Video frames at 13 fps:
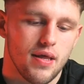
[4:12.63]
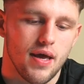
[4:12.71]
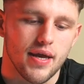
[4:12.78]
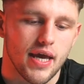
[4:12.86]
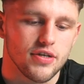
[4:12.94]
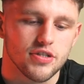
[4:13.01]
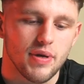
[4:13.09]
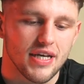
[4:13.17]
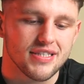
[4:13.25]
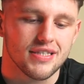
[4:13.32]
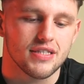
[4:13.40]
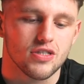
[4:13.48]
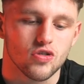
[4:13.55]
Again,
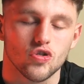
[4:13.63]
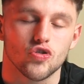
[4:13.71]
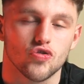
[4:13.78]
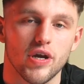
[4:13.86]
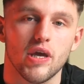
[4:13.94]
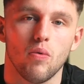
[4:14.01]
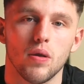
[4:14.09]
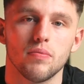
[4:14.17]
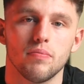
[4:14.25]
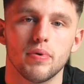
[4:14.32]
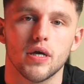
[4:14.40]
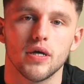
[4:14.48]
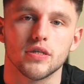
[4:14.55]
gymnastics is such a tricky one
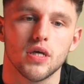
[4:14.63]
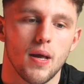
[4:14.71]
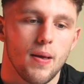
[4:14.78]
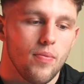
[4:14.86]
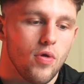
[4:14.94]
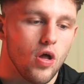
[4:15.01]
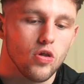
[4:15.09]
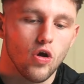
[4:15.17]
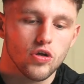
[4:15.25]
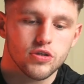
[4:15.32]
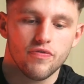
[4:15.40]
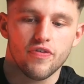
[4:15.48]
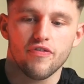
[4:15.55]
because a
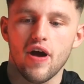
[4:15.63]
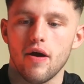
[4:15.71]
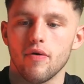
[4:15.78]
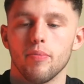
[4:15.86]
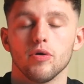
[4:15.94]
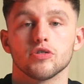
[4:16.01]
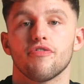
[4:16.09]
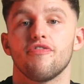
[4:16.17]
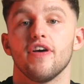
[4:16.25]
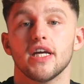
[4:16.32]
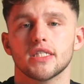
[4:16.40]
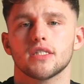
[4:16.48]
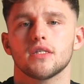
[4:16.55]
lot of the variables are
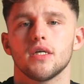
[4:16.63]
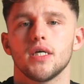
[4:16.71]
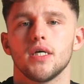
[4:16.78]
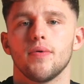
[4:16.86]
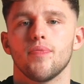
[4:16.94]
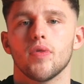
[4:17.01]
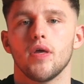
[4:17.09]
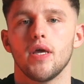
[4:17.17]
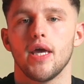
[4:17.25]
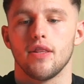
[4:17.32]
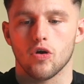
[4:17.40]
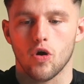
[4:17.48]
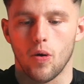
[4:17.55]
fixed
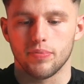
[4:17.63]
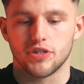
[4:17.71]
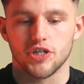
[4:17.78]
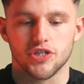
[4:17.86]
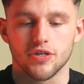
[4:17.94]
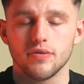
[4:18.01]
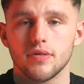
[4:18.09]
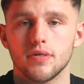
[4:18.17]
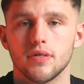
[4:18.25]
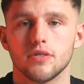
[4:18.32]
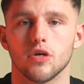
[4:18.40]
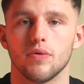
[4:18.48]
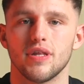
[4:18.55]
in the competition.
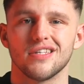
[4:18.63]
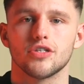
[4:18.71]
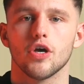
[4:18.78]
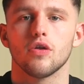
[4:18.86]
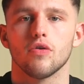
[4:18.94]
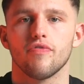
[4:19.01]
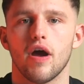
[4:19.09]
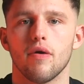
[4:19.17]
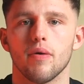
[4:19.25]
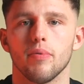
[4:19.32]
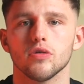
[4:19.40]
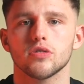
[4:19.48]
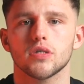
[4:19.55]
So the internal
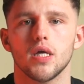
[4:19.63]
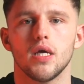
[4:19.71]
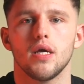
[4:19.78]
variables,